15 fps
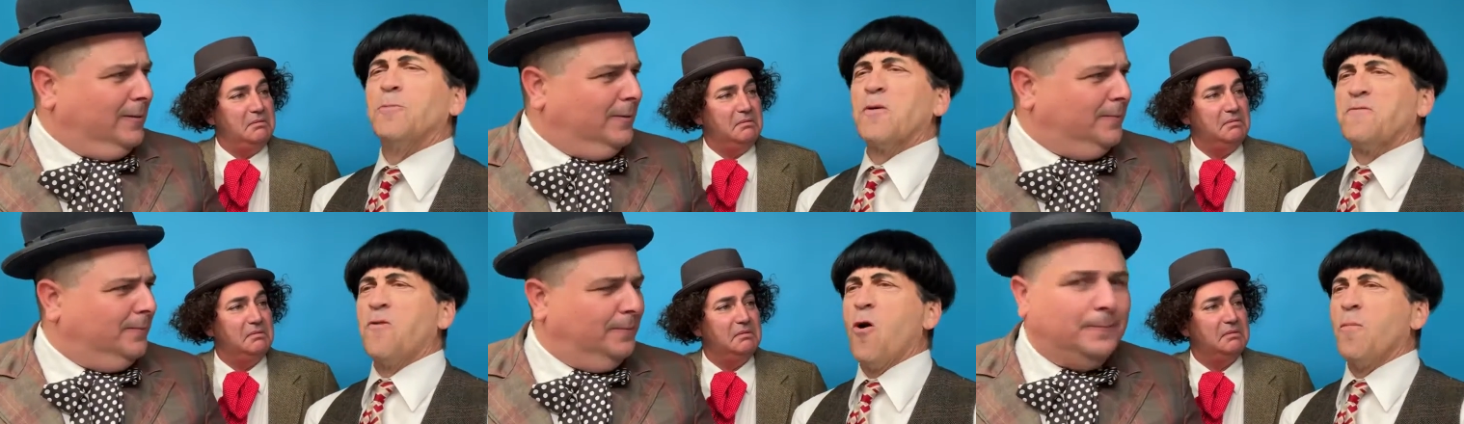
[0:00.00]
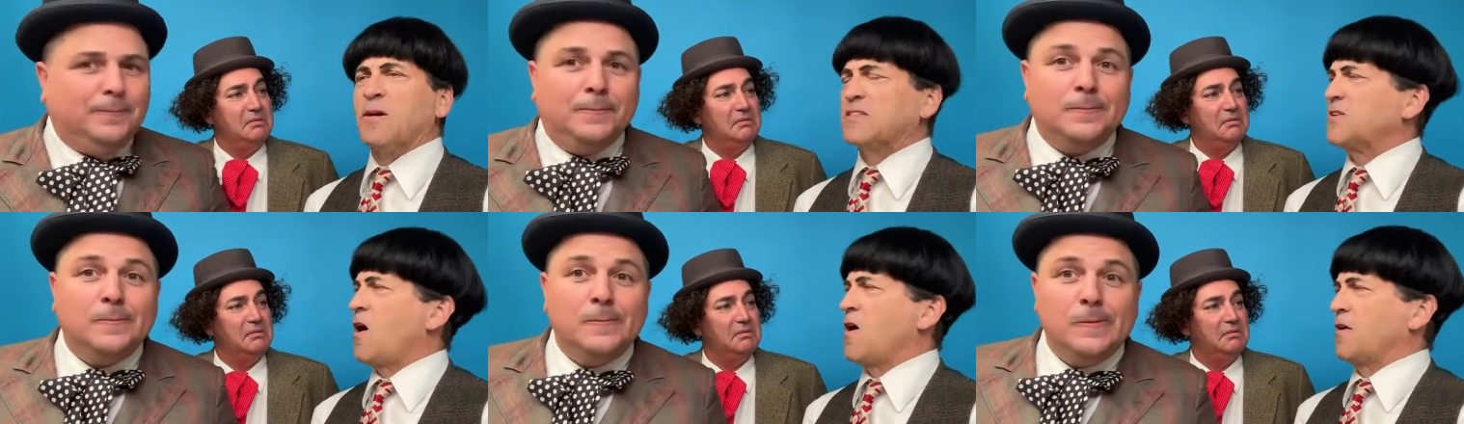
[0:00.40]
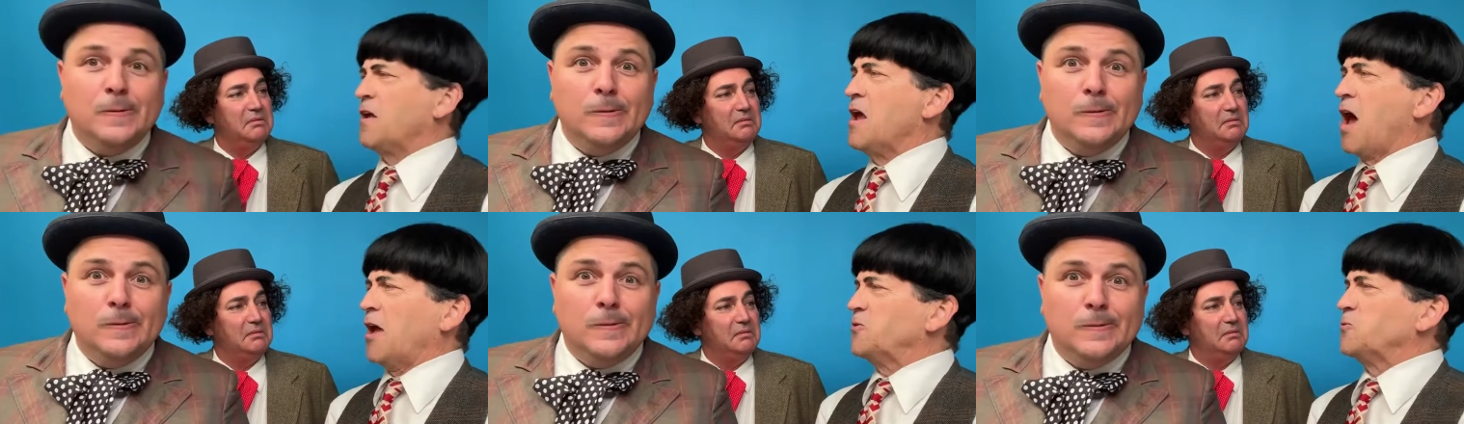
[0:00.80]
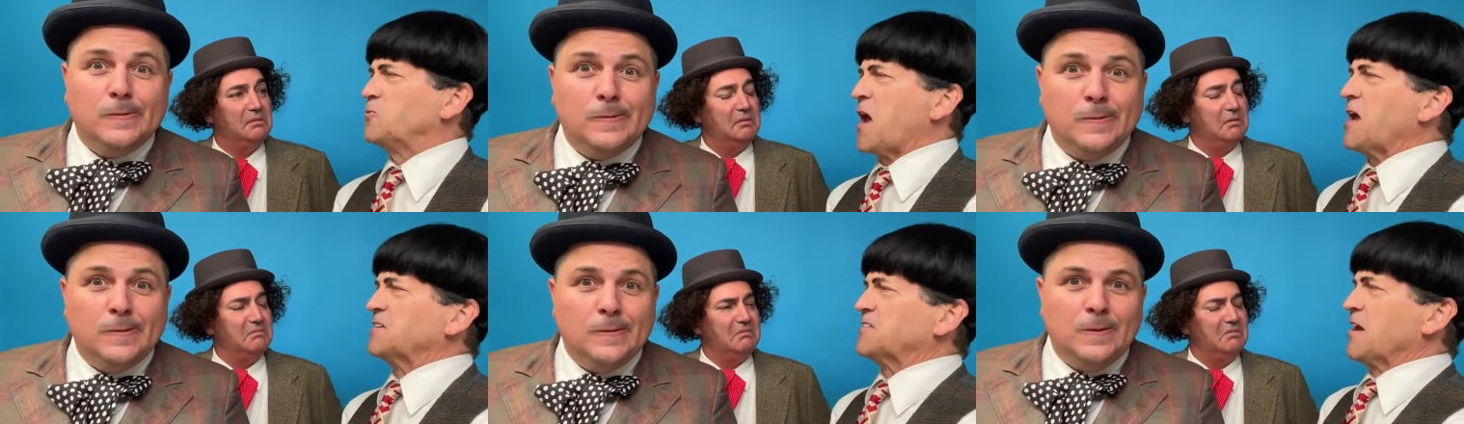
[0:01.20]
Speaker 1: performance art. I do
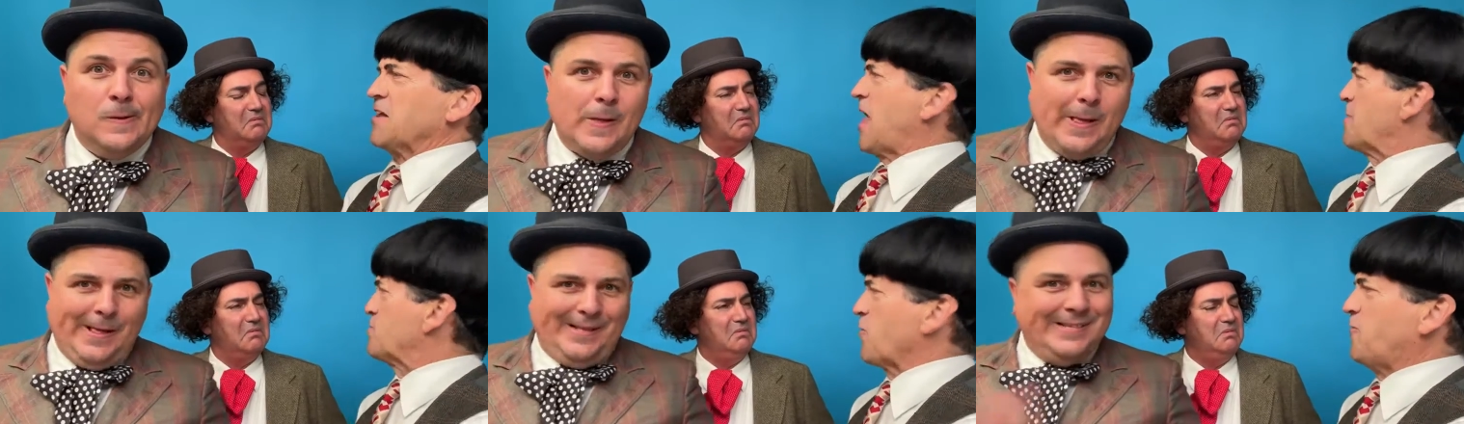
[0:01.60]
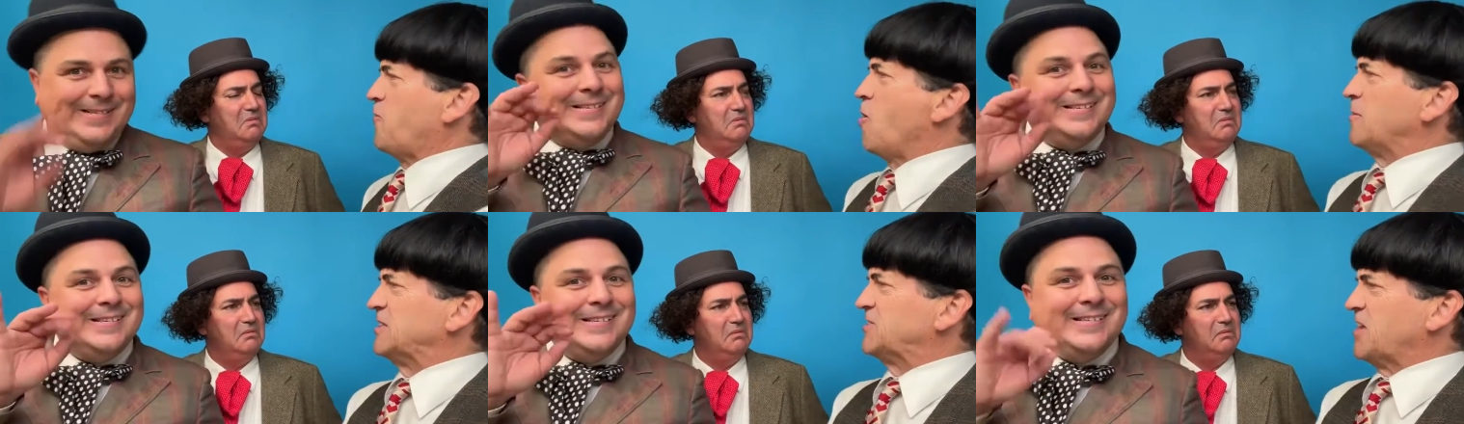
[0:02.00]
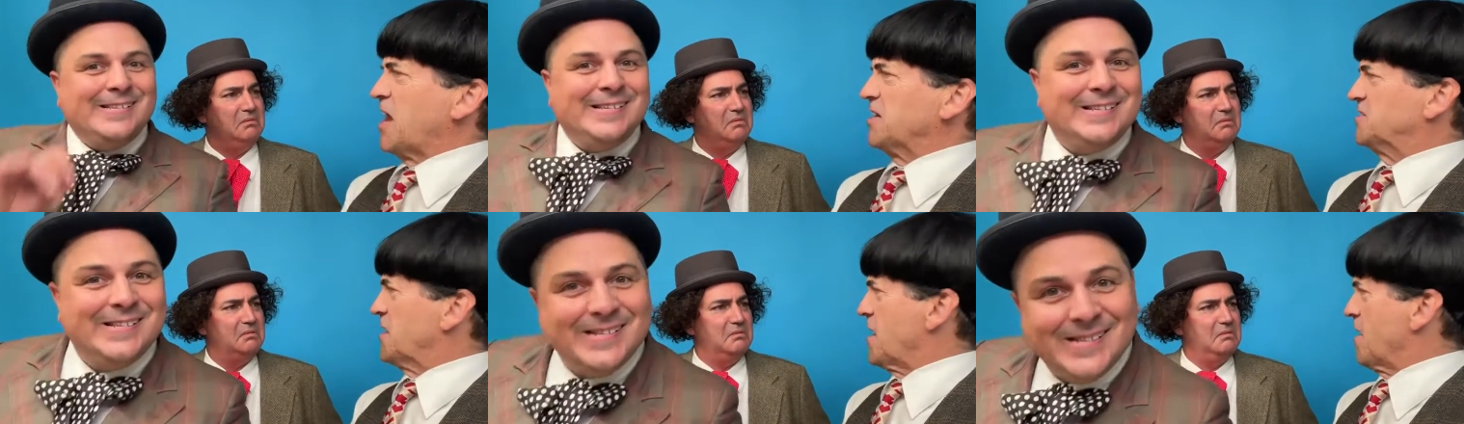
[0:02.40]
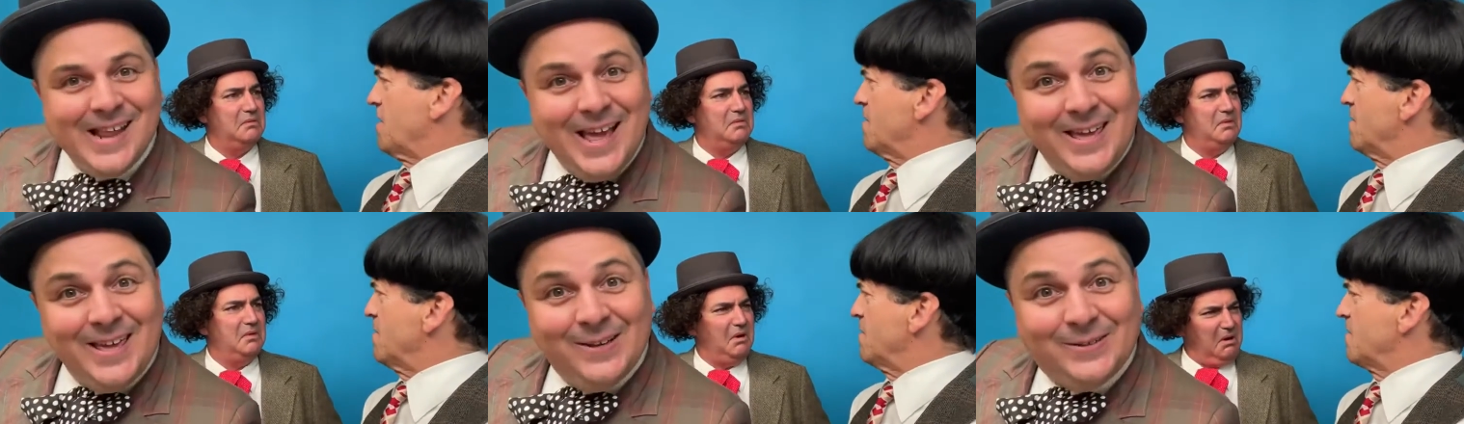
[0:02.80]
dancing. That's performance dancing. Thank
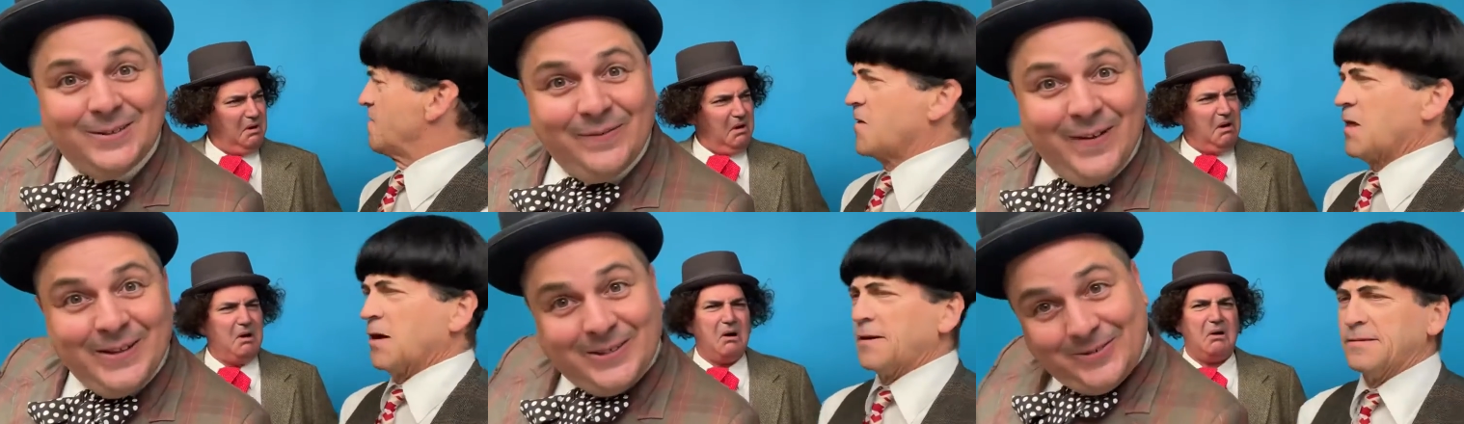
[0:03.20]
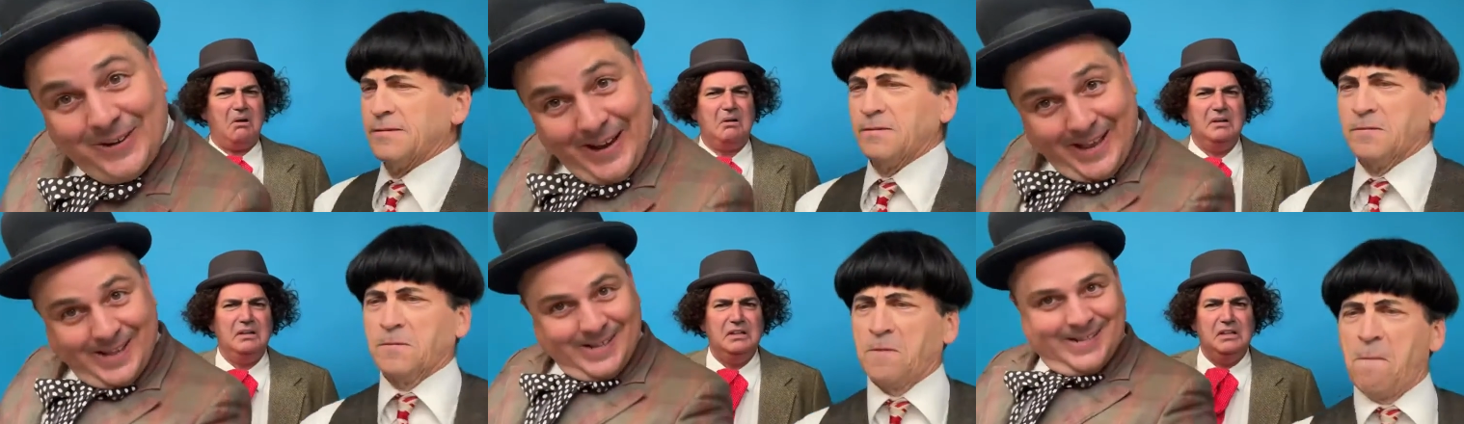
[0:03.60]
you, Sylvester. Oh.